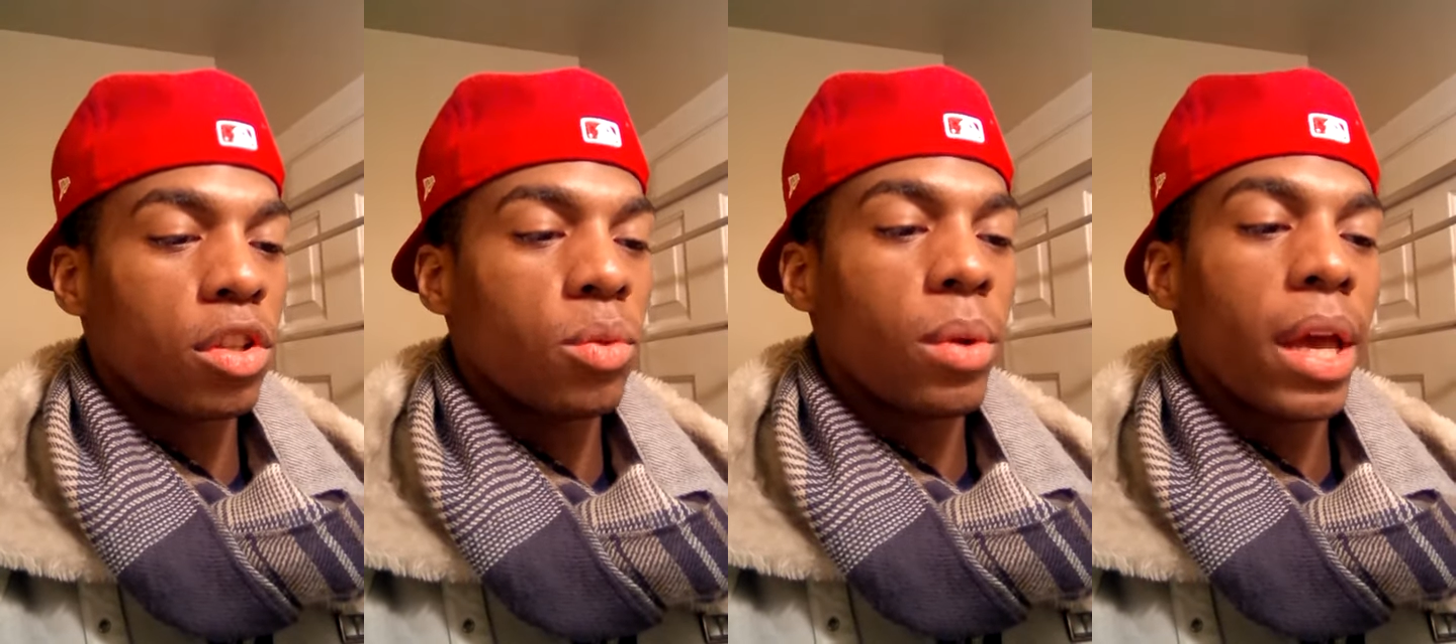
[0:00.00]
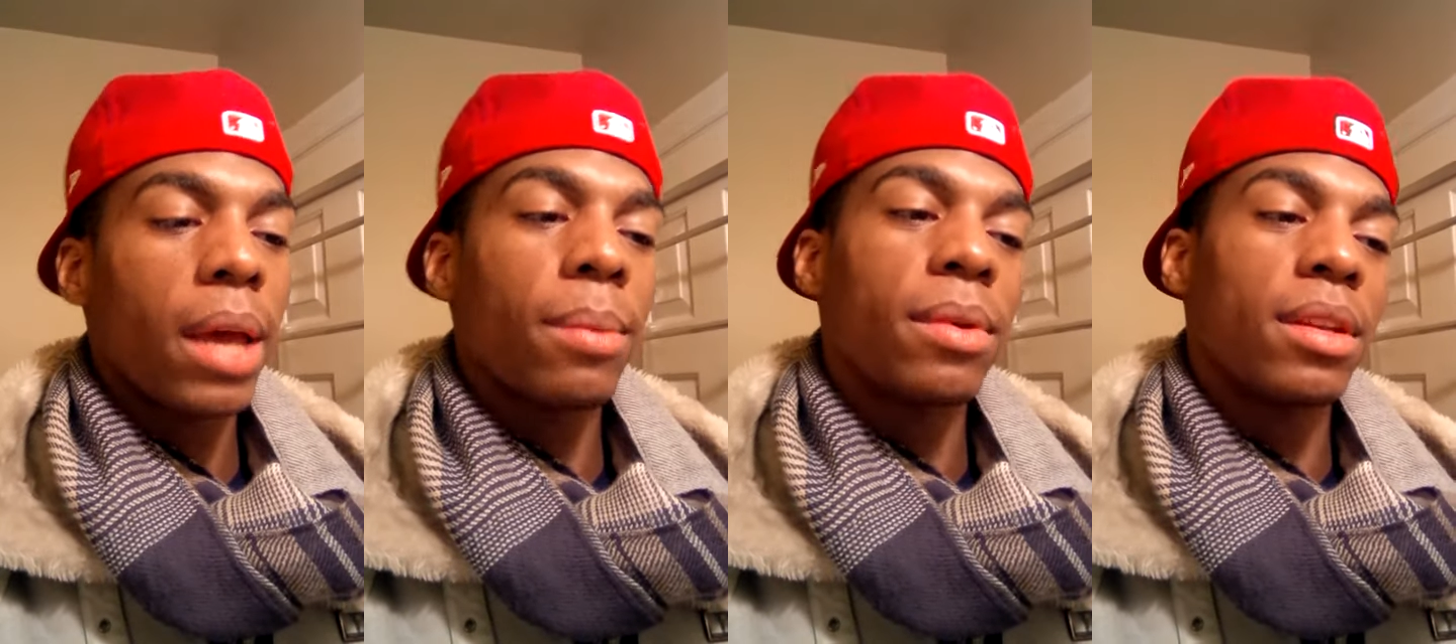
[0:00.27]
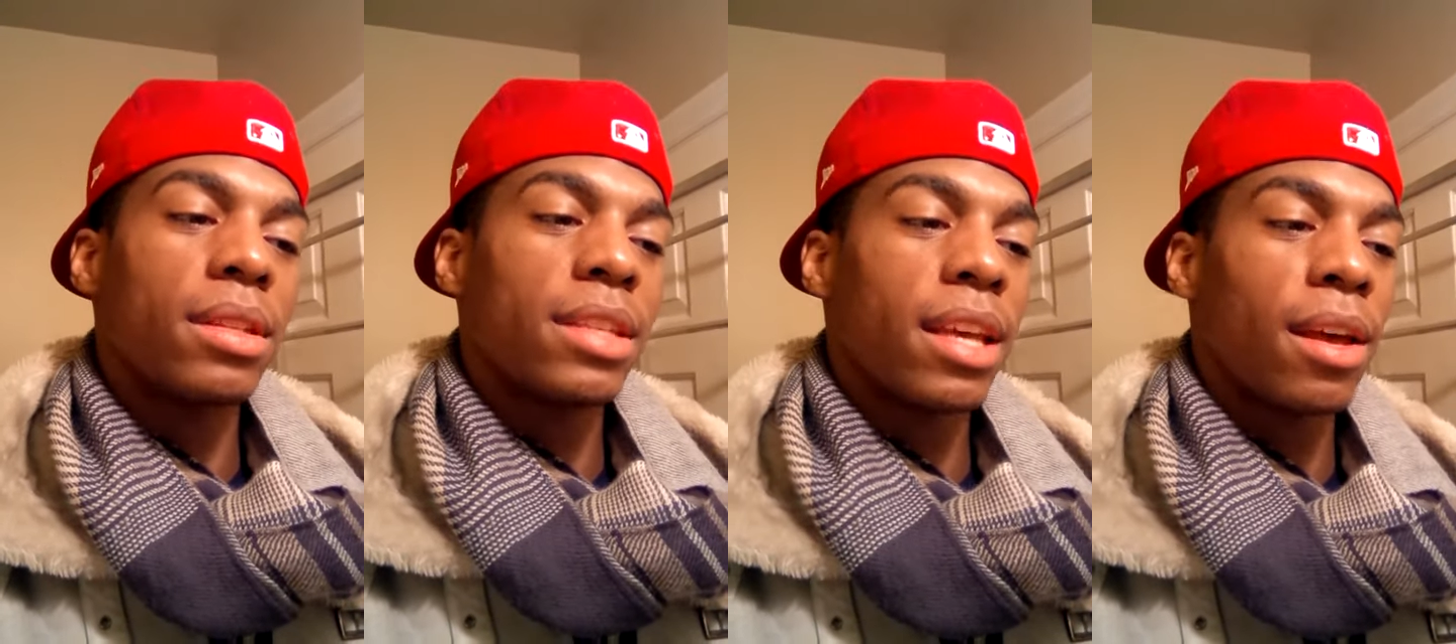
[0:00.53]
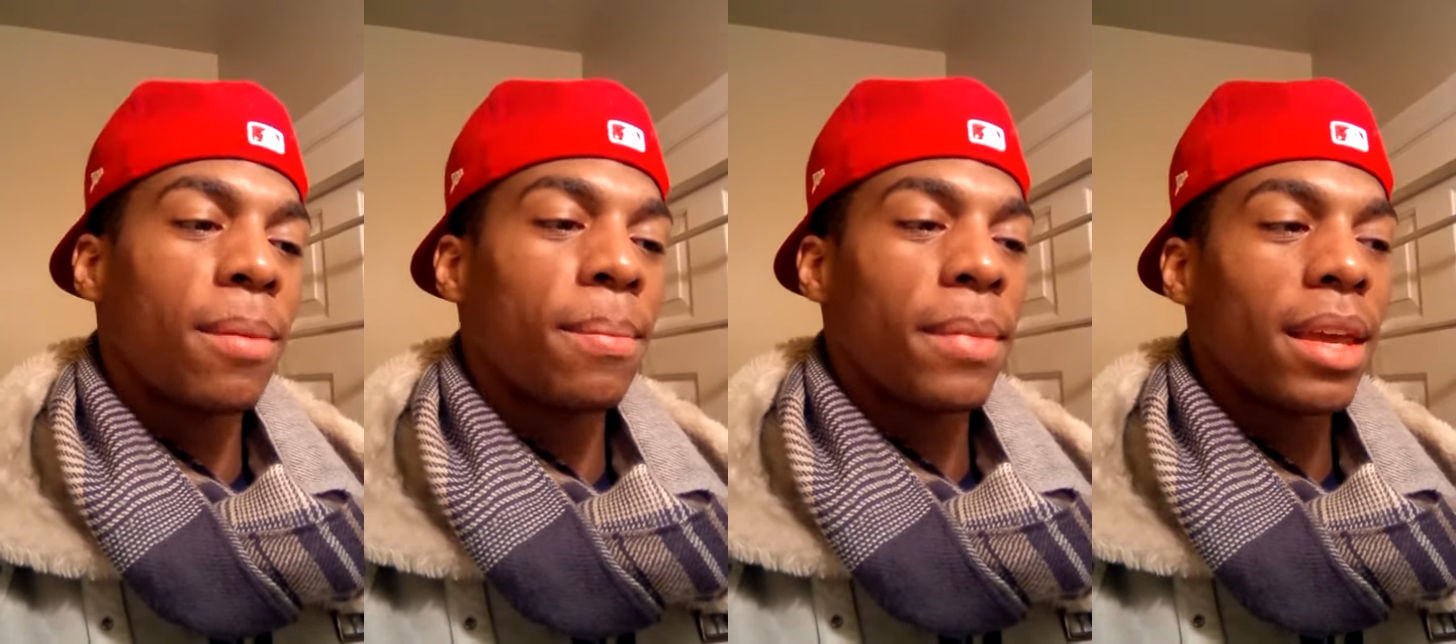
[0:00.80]
you were able to
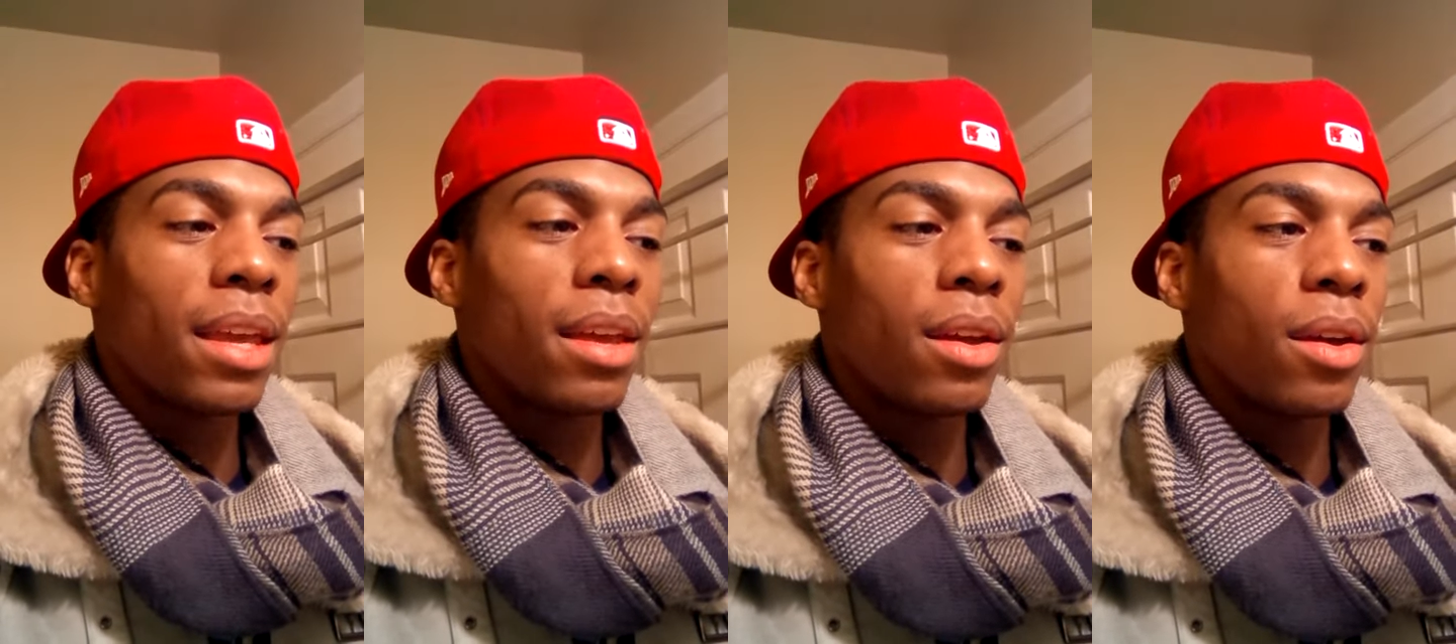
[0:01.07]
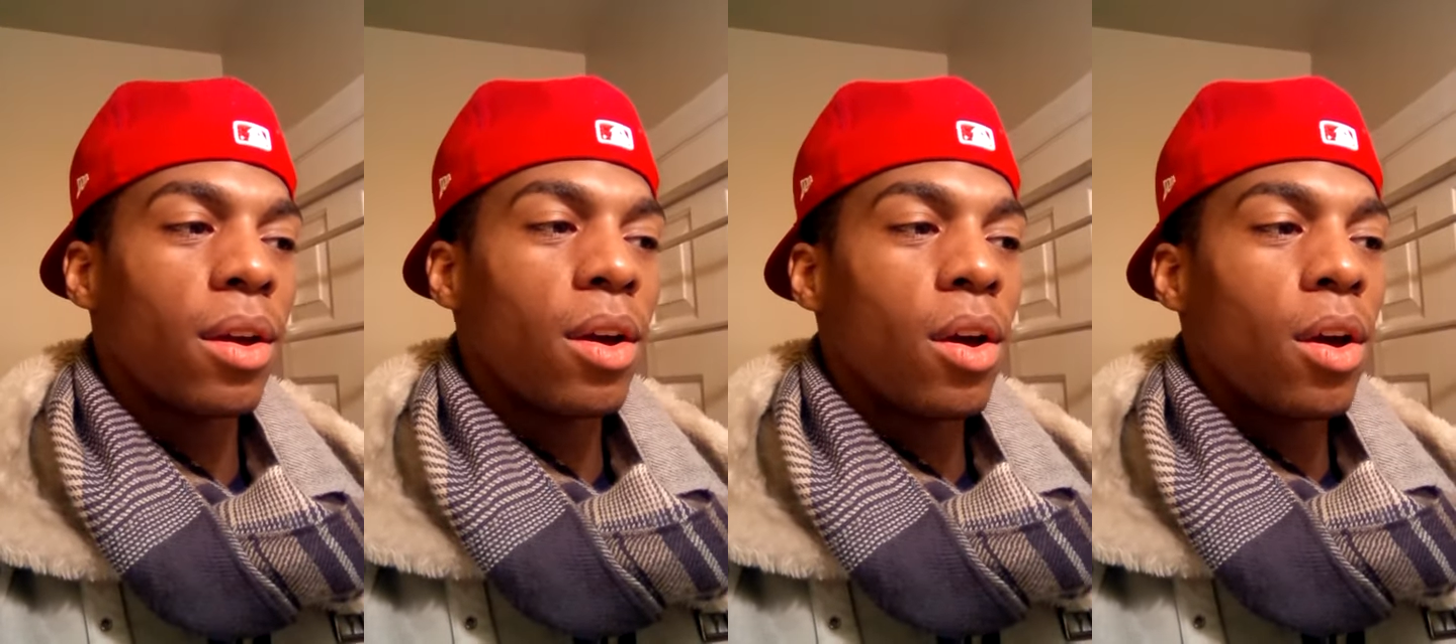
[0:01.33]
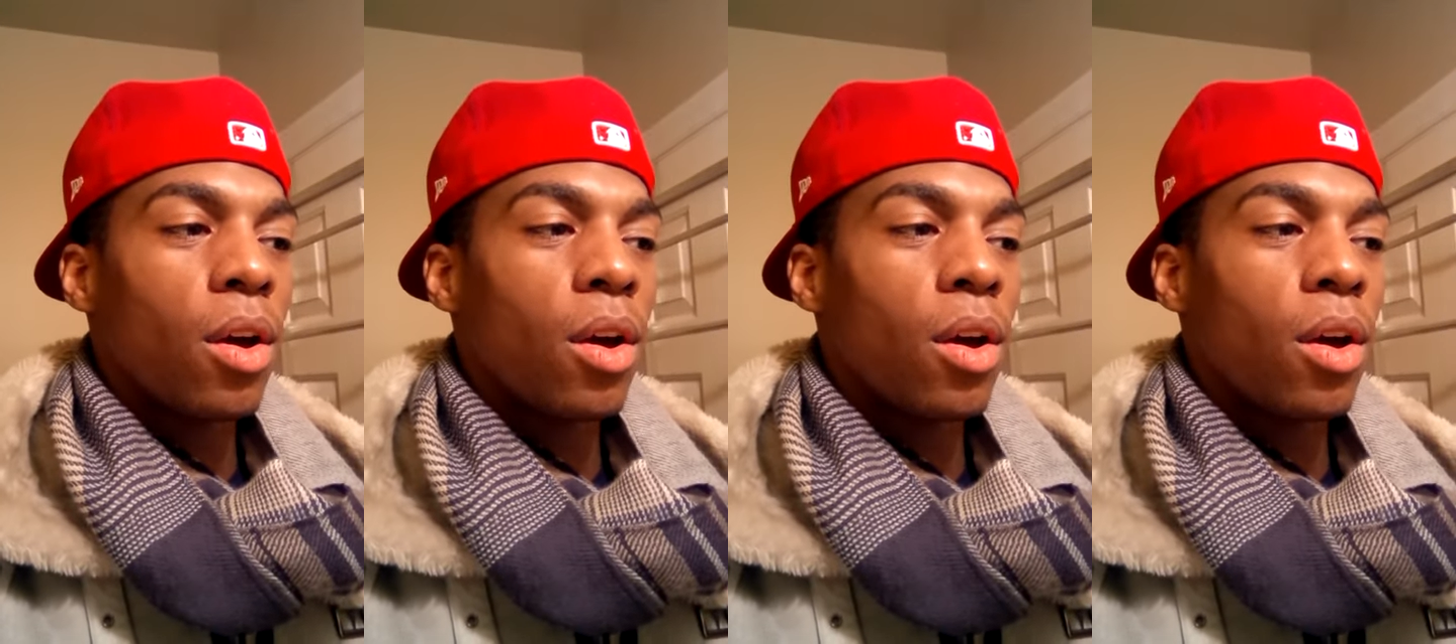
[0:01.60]
tell me